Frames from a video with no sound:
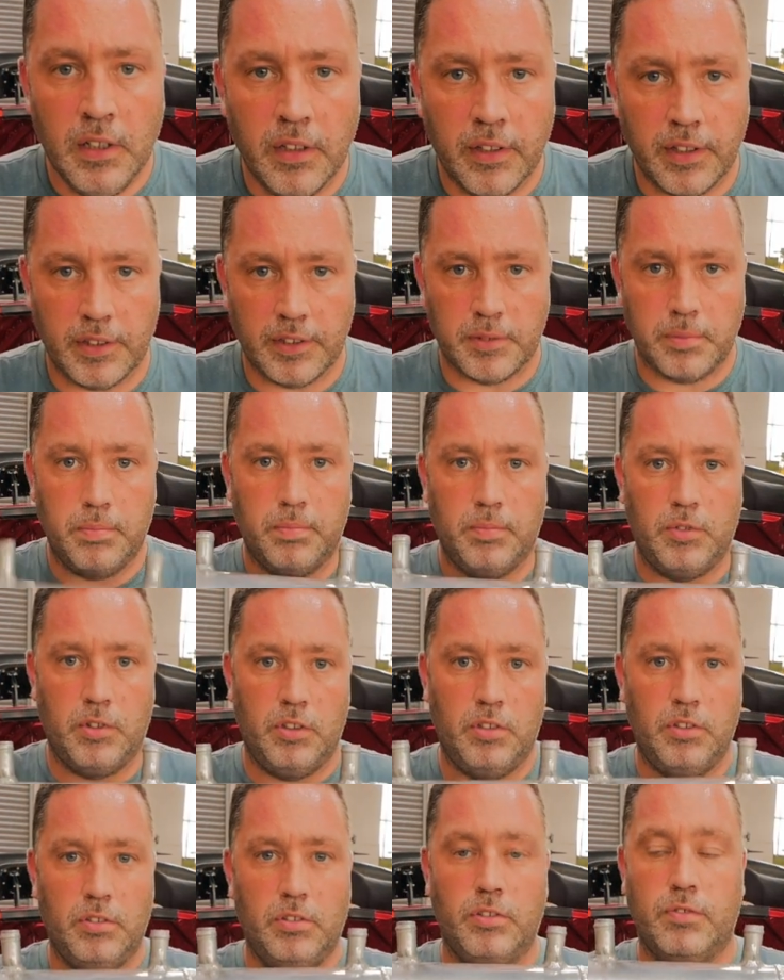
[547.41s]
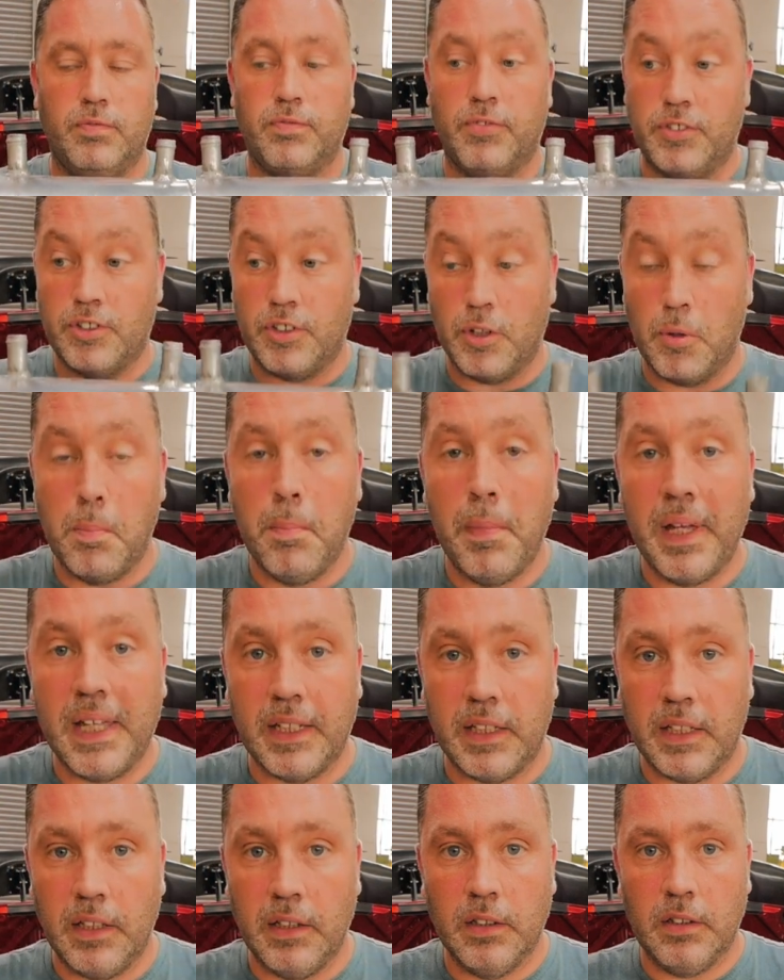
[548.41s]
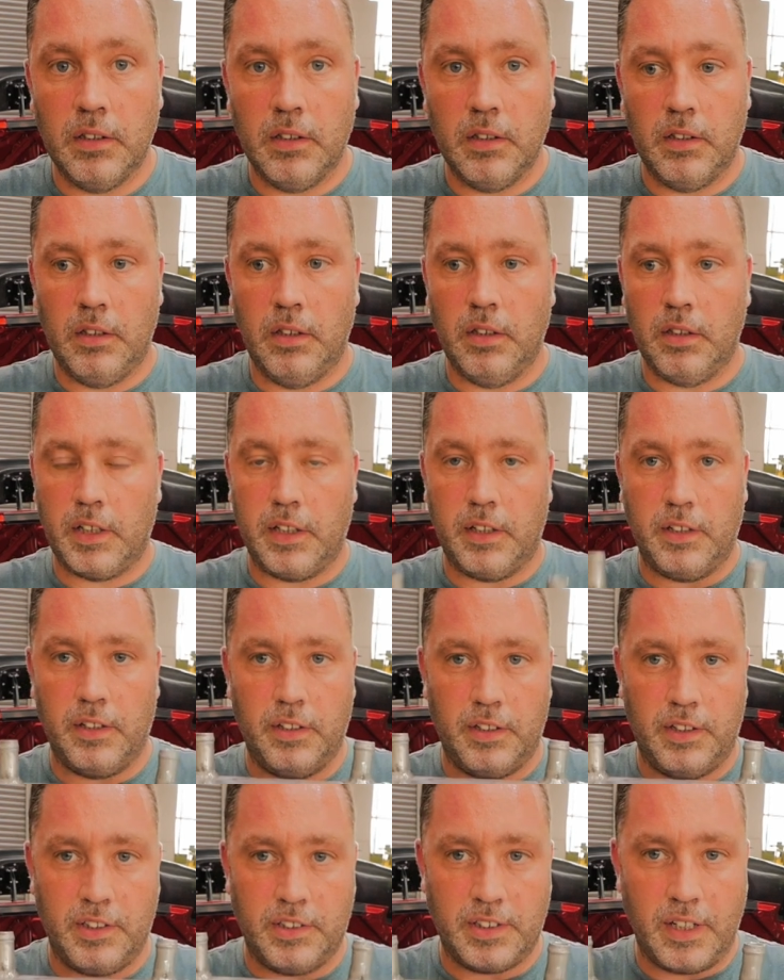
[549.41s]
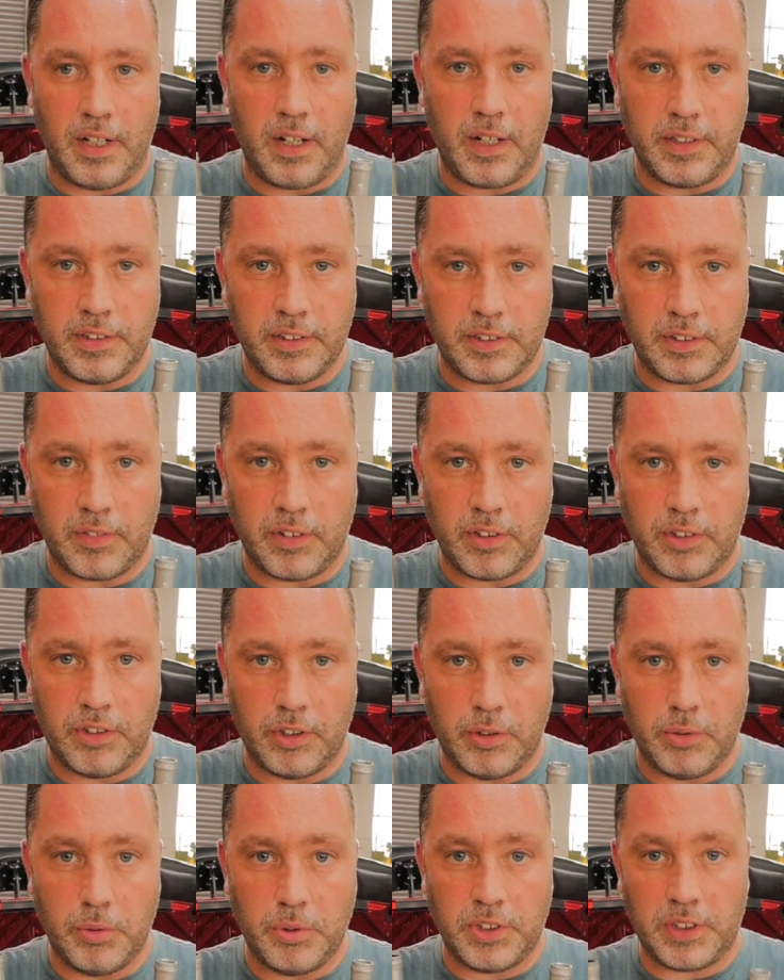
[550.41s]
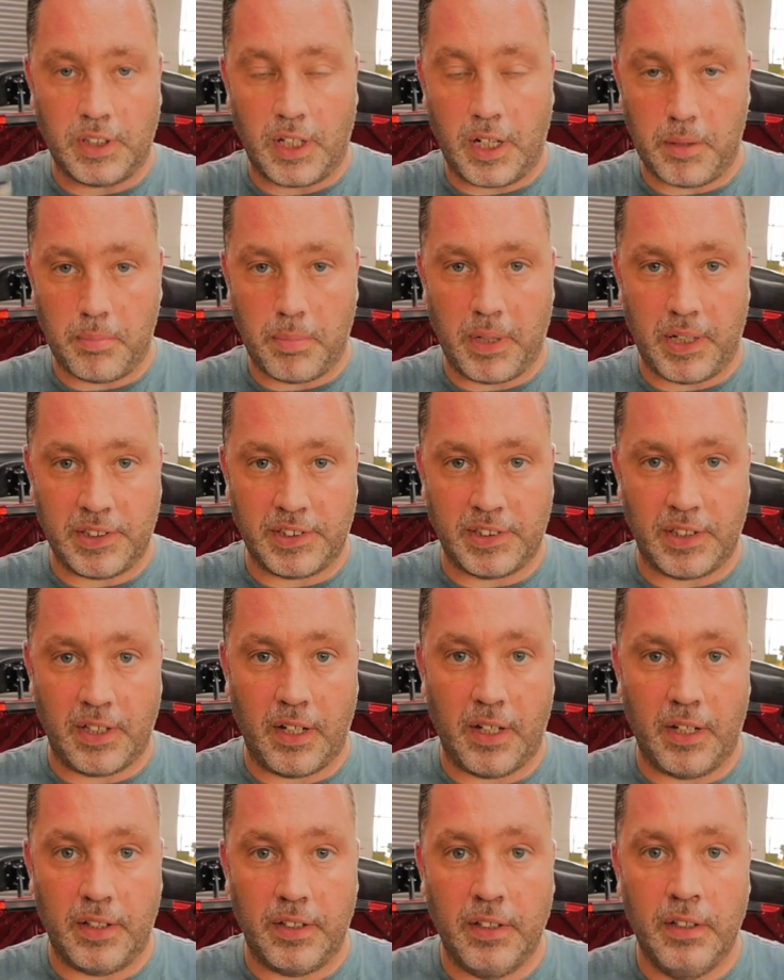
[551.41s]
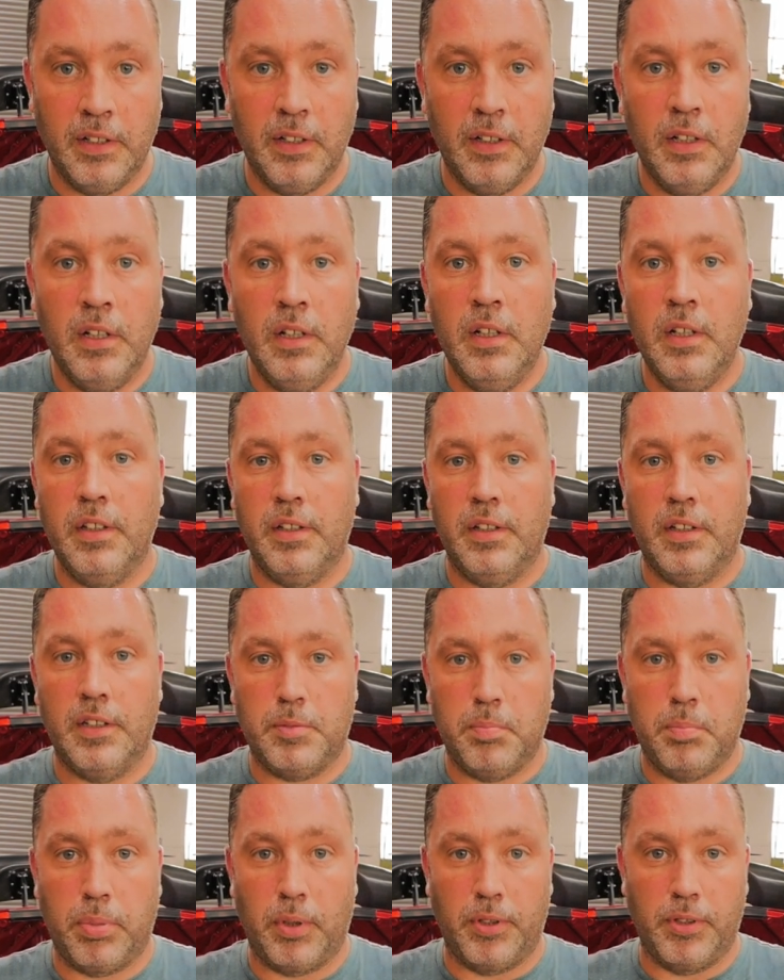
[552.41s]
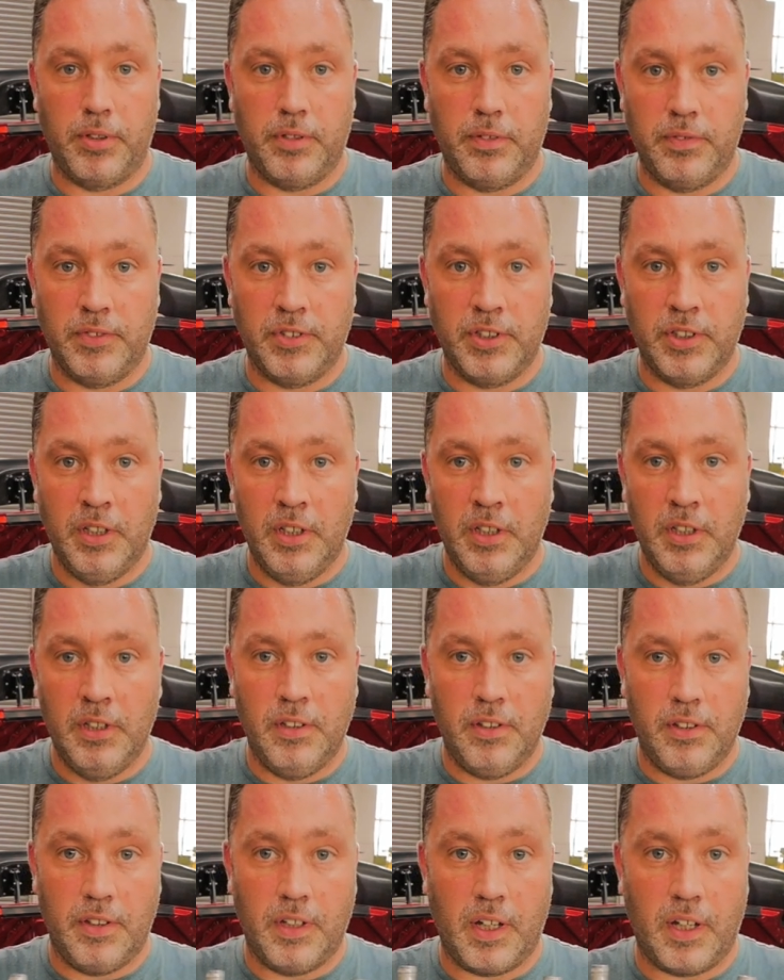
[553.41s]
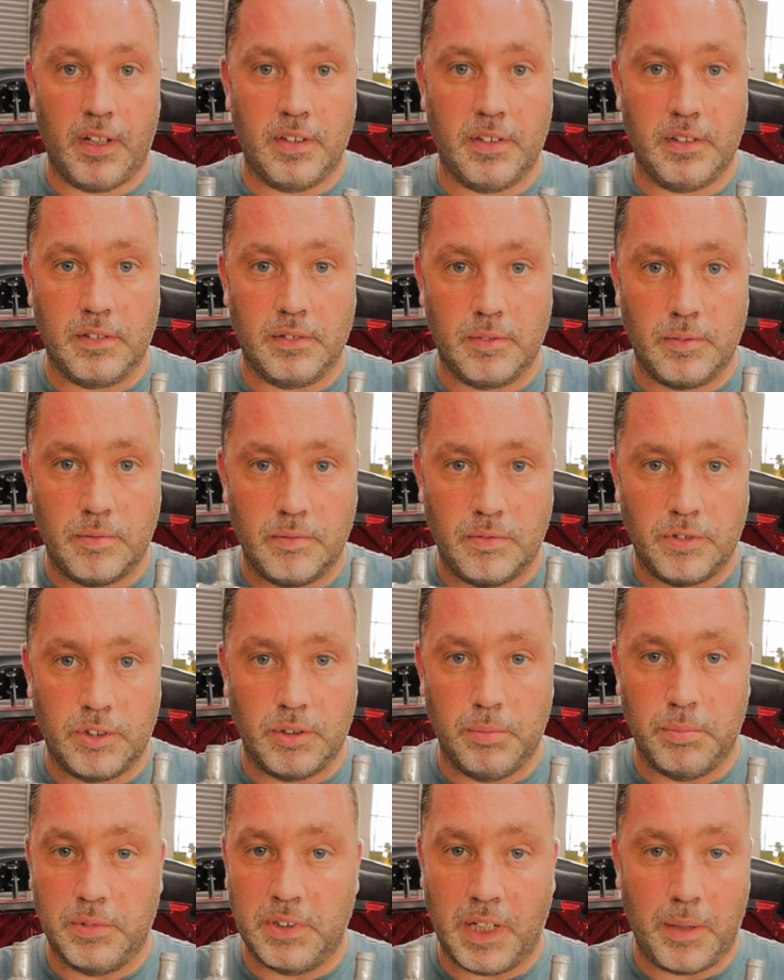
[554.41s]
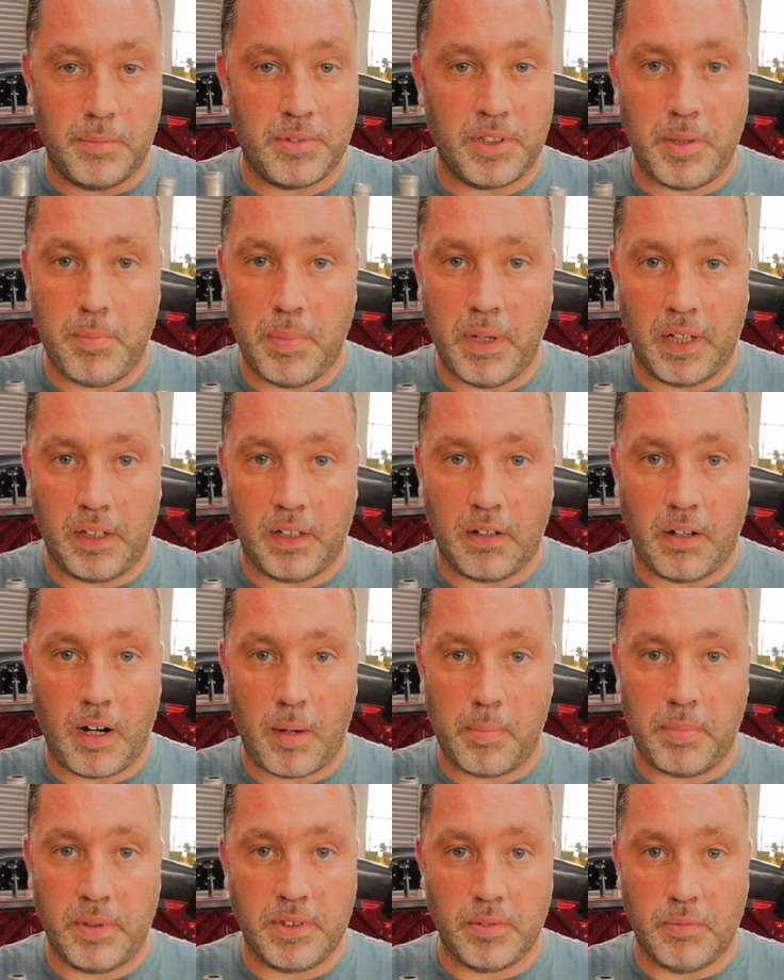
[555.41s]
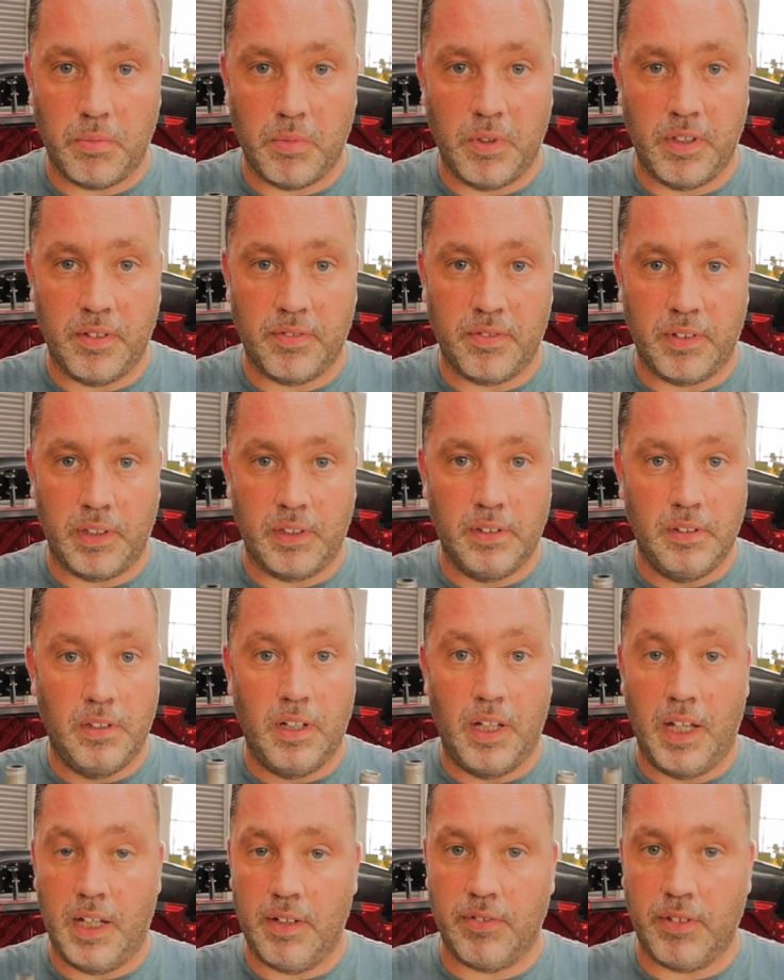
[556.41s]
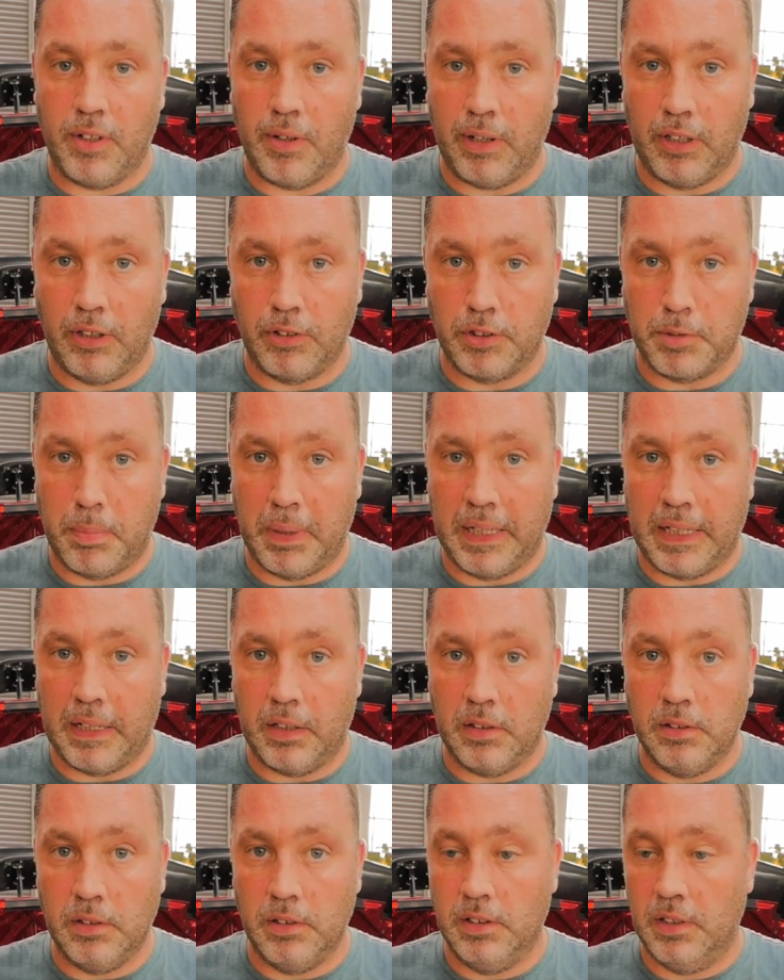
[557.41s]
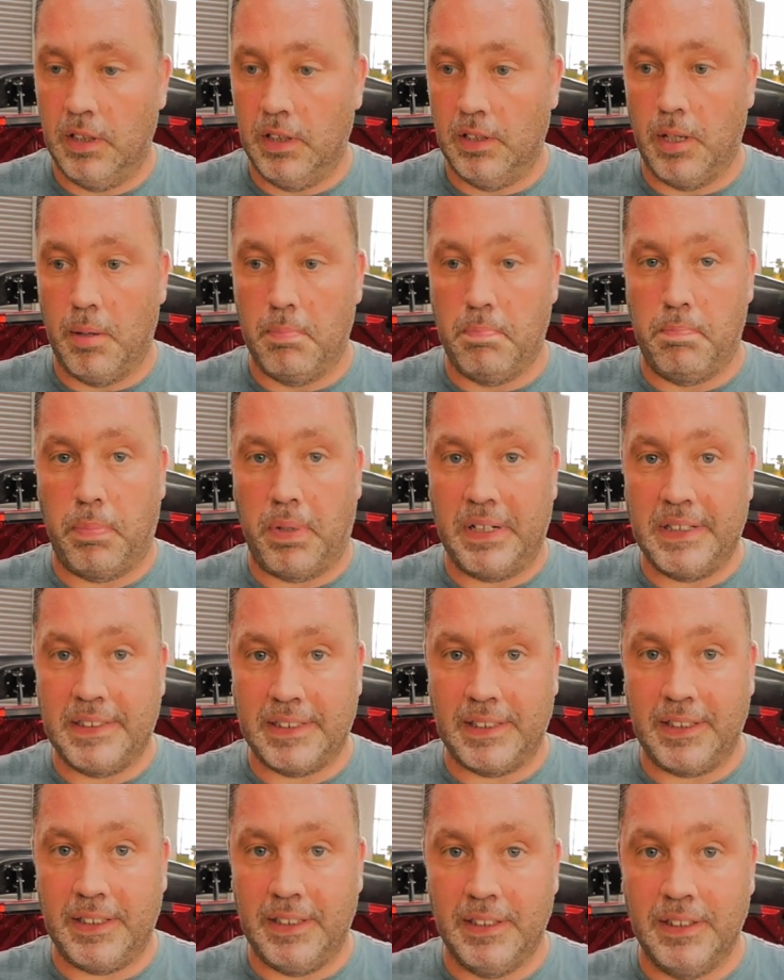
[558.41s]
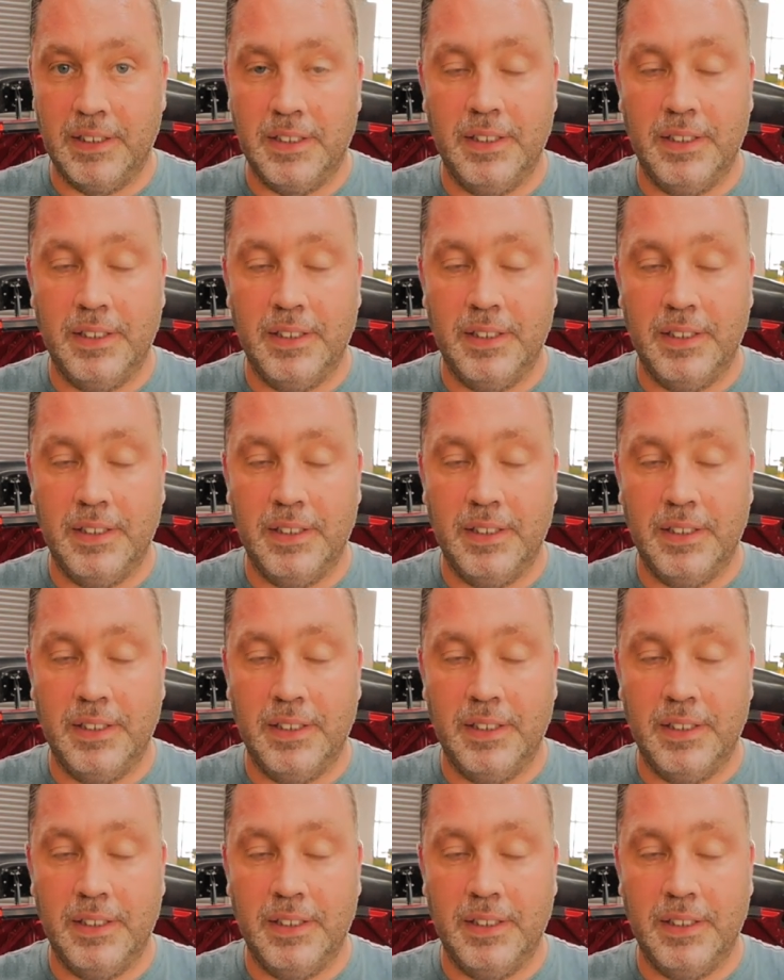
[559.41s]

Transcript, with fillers: This, to me, looking at the designs of the two side by side, this proves that sometimes eBay crap isn't worth it. Even though it looks bigger and pretty,